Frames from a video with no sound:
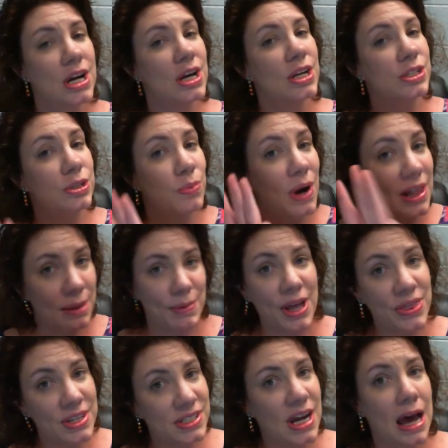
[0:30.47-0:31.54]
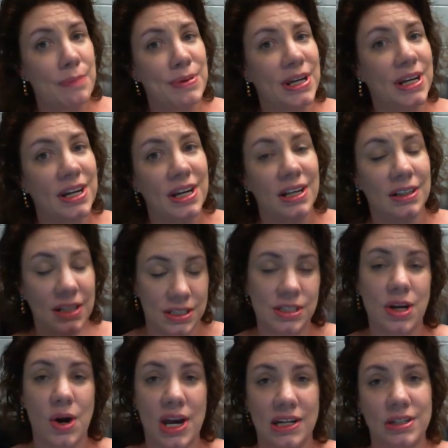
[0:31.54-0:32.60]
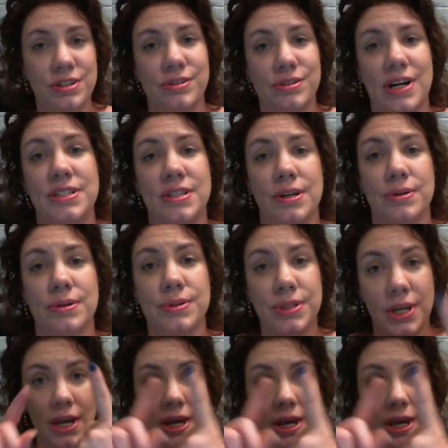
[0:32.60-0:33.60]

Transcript: So while I'm on this topic, let's go ahead and address those.